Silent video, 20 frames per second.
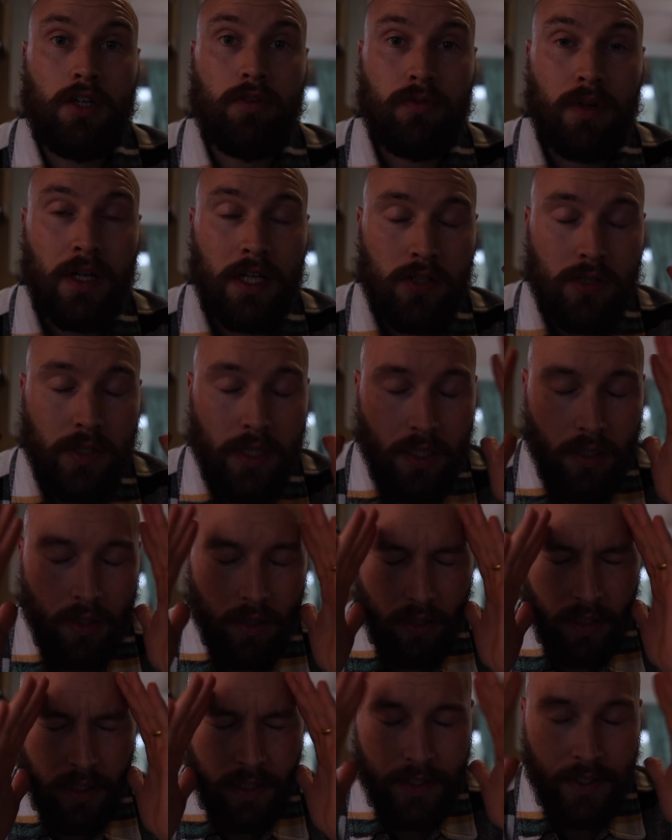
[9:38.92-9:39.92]
You've literally
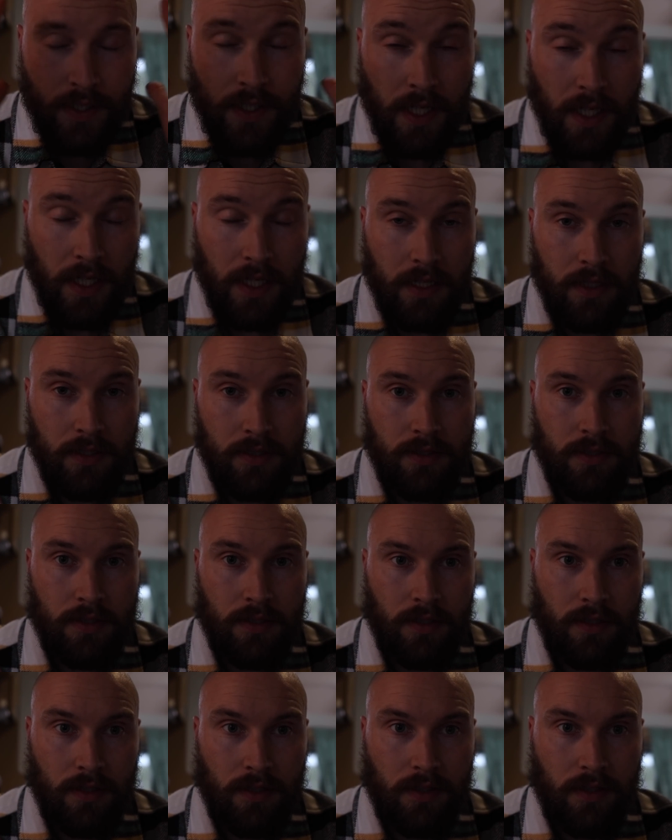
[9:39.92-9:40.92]
got years
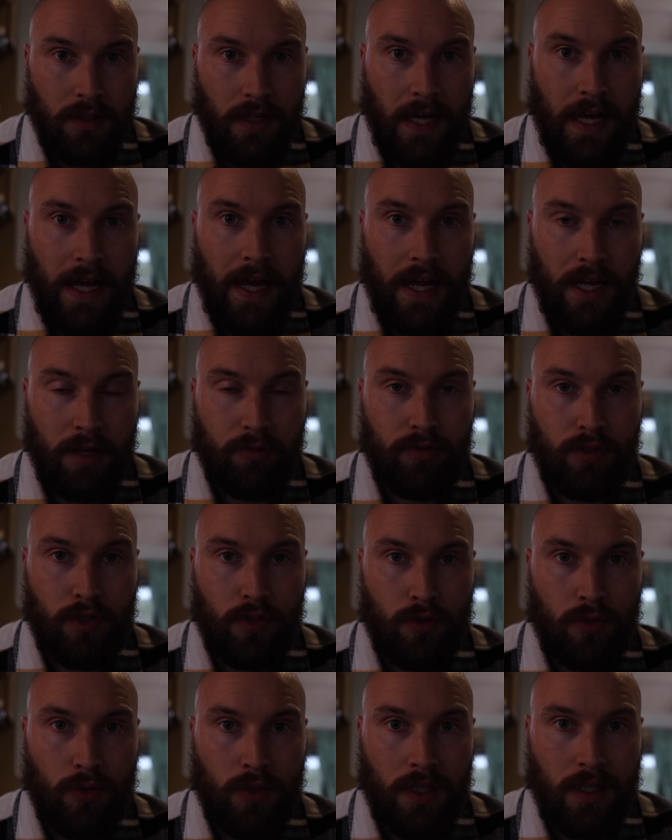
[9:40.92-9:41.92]
ahead of
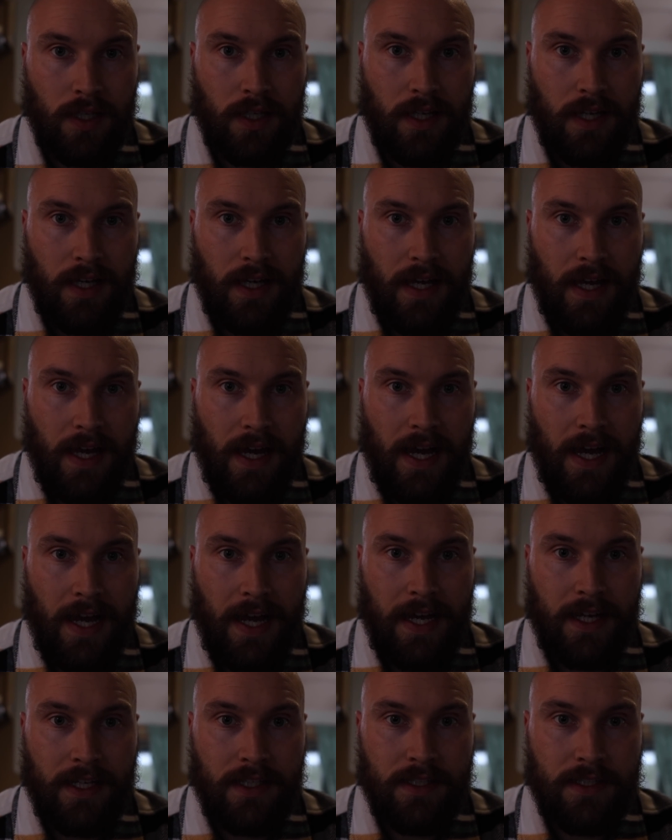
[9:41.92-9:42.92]
you,
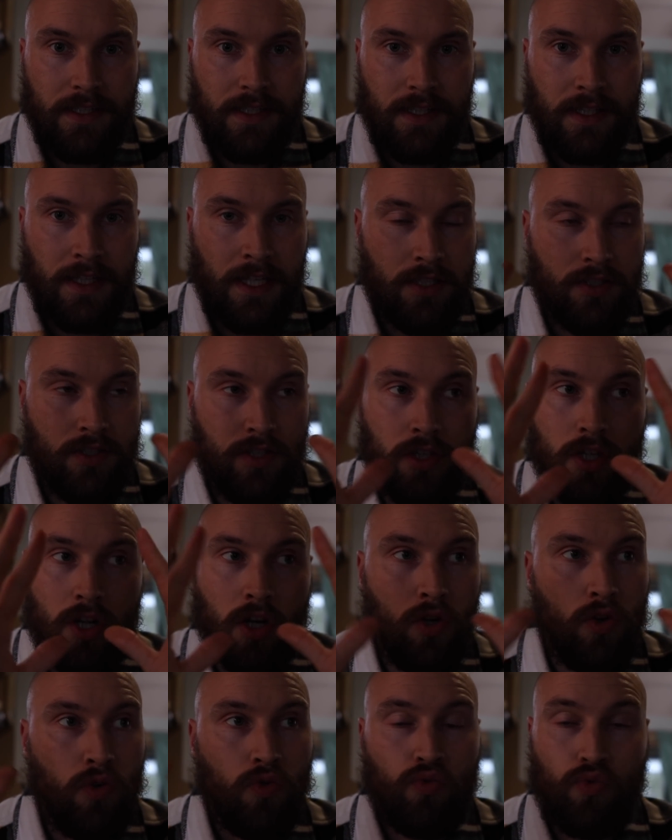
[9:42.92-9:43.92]
and there's
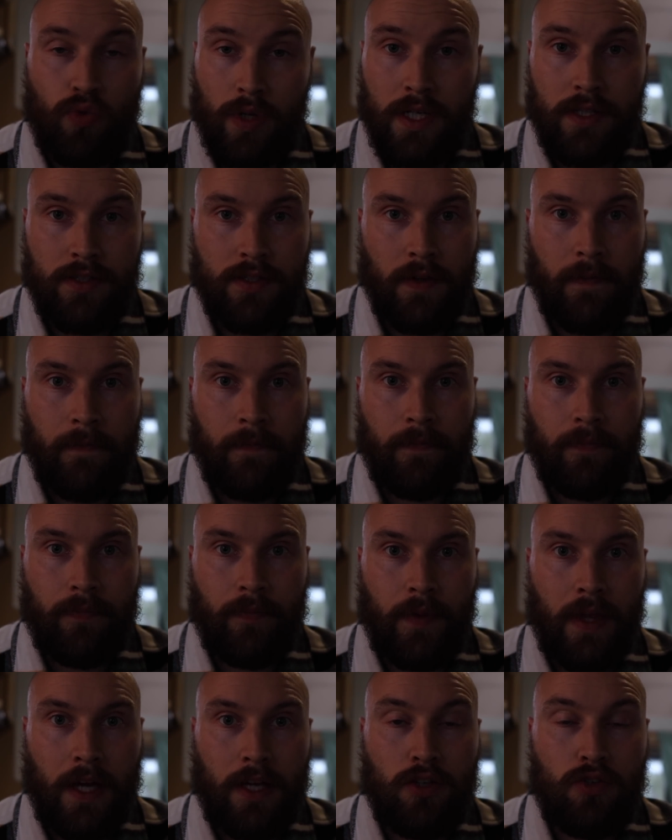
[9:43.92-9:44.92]
no reason
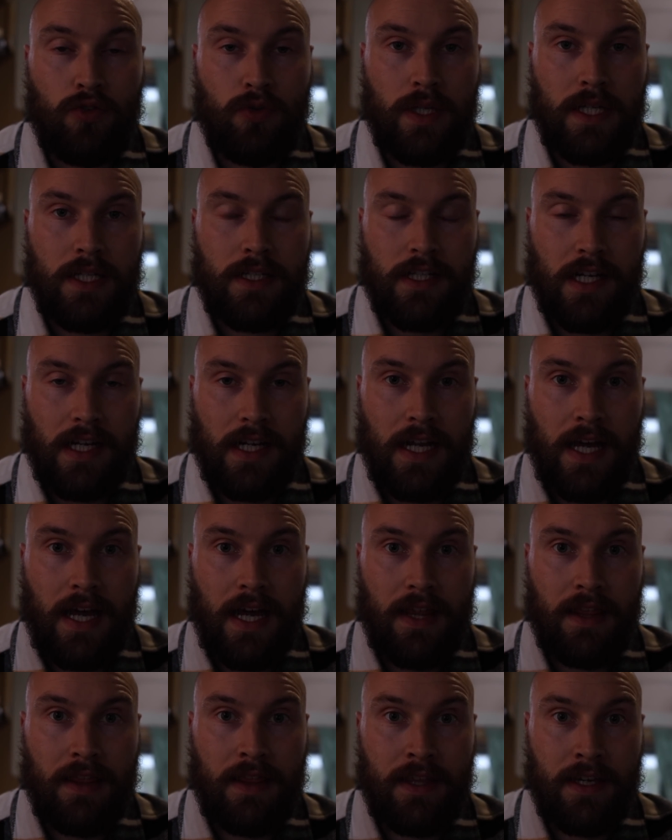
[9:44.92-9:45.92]
that you need to
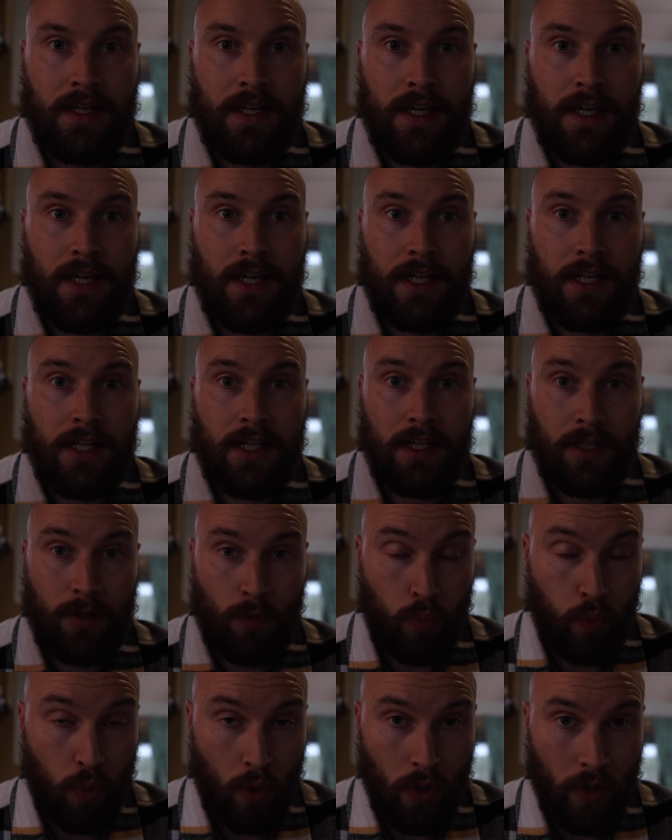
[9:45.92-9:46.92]
let the
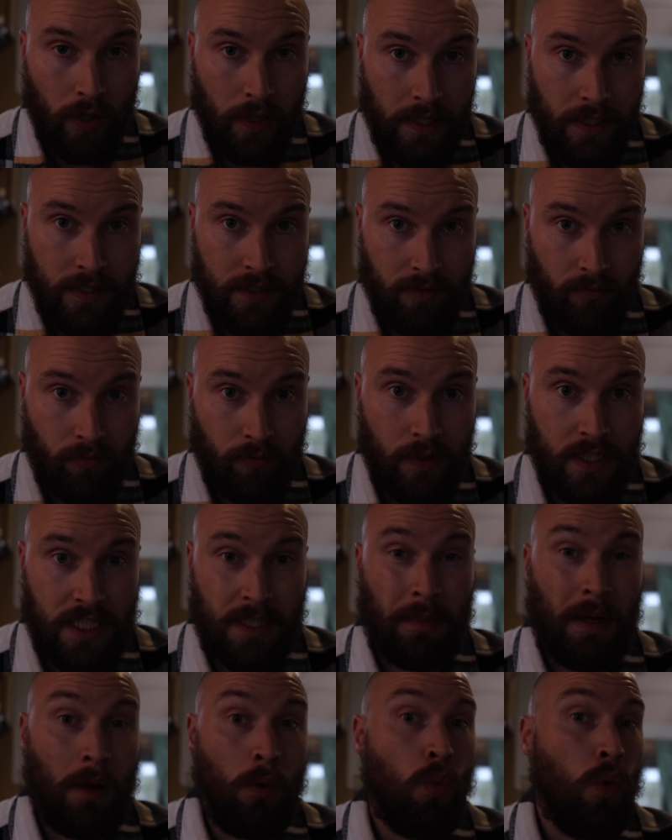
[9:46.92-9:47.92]
worries and fears
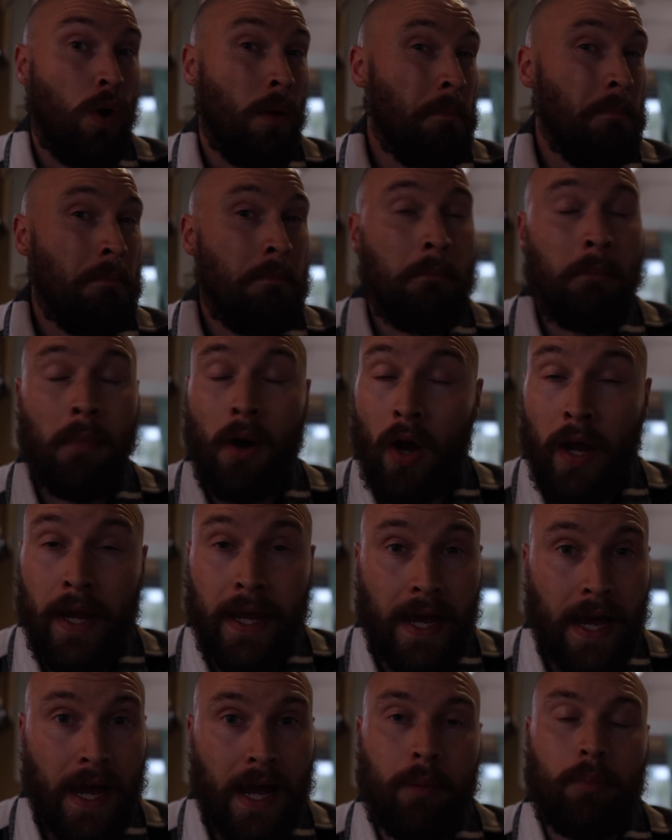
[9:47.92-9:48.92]
about what
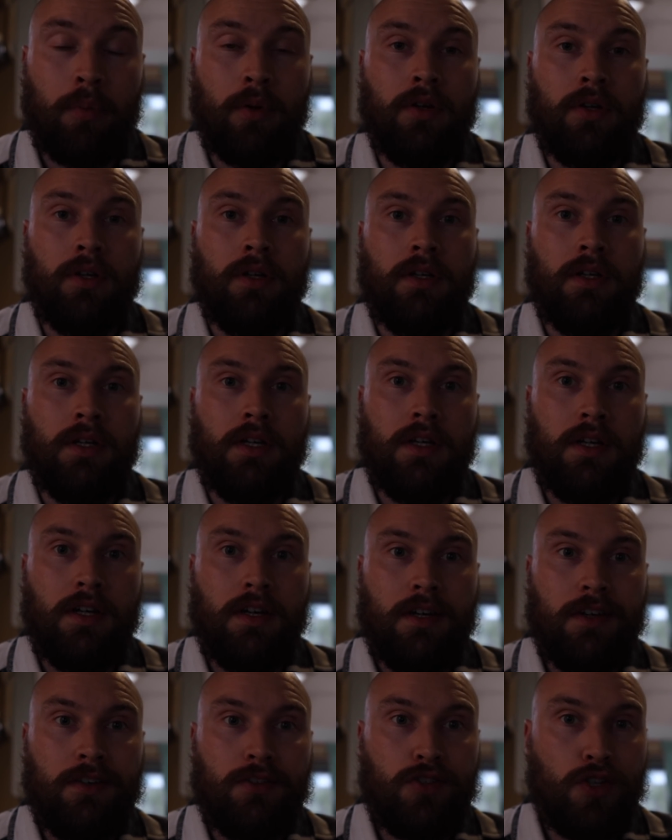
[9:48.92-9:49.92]
might happen
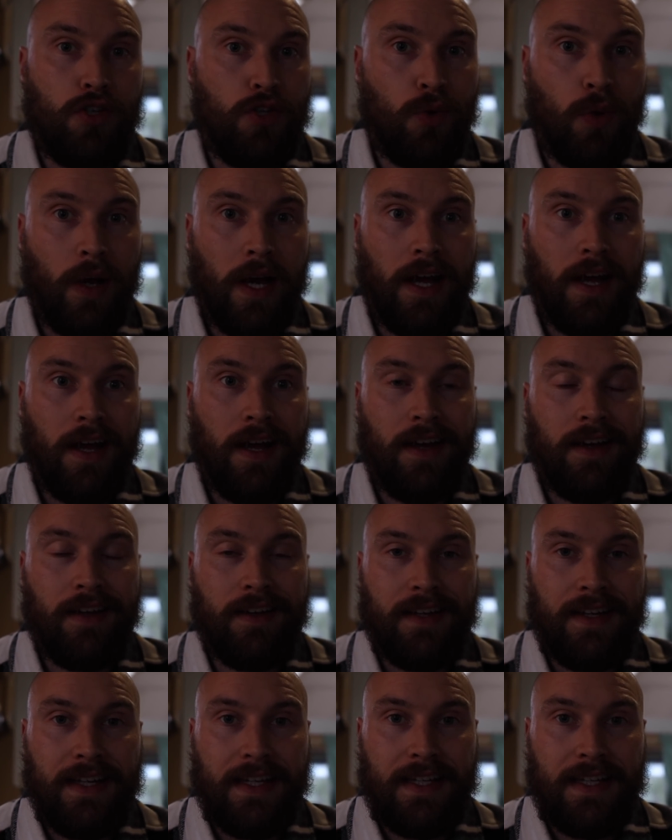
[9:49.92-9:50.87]
to your hair